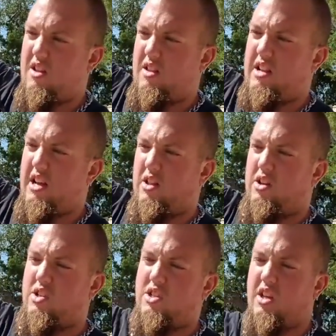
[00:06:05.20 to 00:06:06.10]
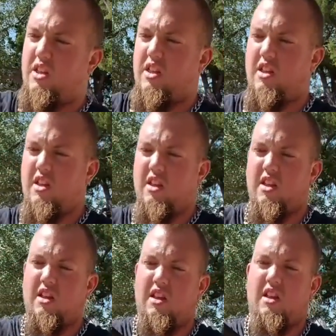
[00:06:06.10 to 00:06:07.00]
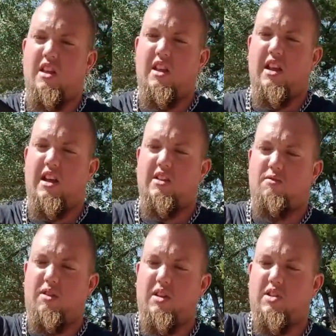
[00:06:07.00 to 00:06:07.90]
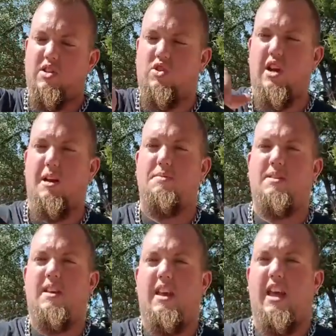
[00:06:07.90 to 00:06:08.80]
Nylon sheath. It has retention straps,